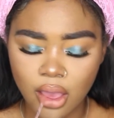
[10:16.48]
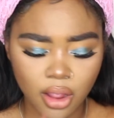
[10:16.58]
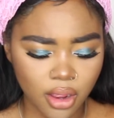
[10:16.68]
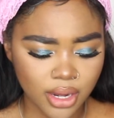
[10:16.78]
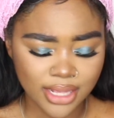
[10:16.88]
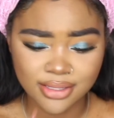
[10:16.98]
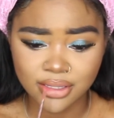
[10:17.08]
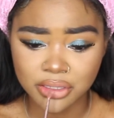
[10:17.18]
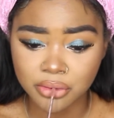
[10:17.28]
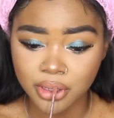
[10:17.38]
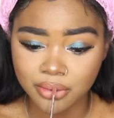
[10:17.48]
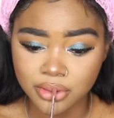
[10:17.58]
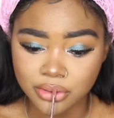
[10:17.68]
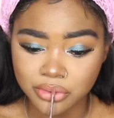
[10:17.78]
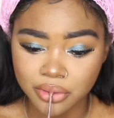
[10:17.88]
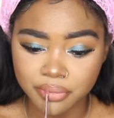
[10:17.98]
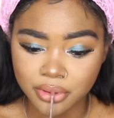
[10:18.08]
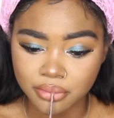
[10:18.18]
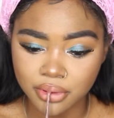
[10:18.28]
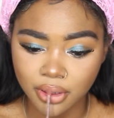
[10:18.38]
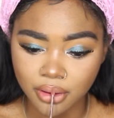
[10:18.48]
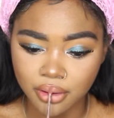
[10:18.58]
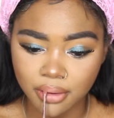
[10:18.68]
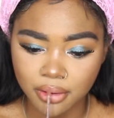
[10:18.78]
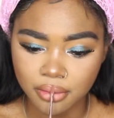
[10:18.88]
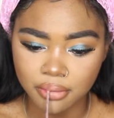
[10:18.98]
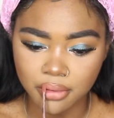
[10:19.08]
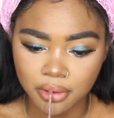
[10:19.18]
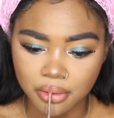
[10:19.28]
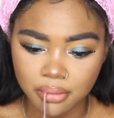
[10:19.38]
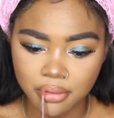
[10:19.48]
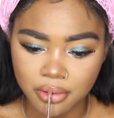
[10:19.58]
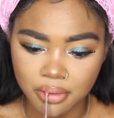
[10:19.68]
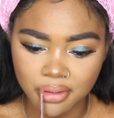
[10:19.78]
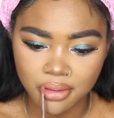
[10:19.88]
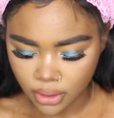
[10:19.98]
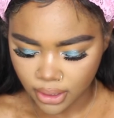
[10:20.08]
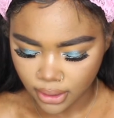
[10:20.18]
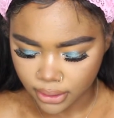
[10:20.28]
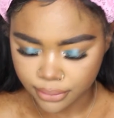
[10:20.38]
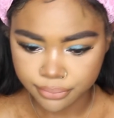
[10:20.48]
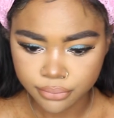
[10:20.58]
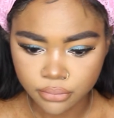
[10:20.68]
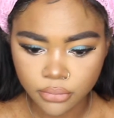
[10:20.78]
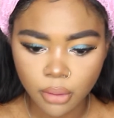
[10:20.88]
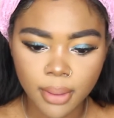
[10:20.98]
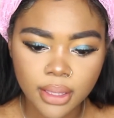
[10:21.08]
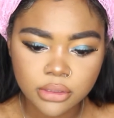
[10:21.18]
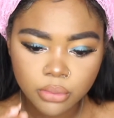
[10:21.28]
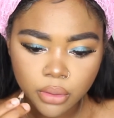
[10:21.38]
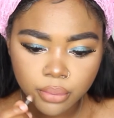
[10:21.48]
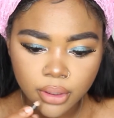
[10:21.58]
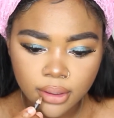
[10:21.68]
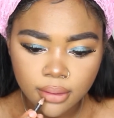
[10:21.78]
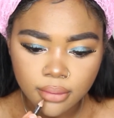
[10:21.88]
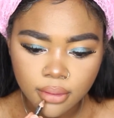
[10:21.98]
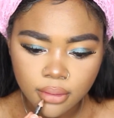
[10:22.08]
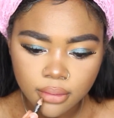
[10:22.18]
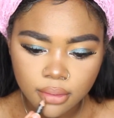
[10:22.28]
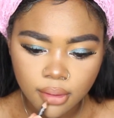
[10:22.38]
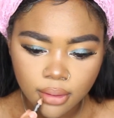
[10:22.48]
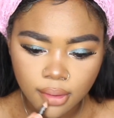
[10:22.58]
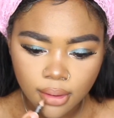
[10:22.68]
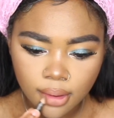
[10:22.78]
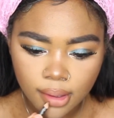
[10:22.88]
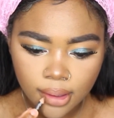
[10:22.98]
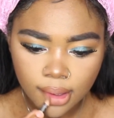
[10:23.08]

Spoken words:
or unless it do and I was just tripping, but I don't know. Okay, I'm gonna add some more brown in this thing.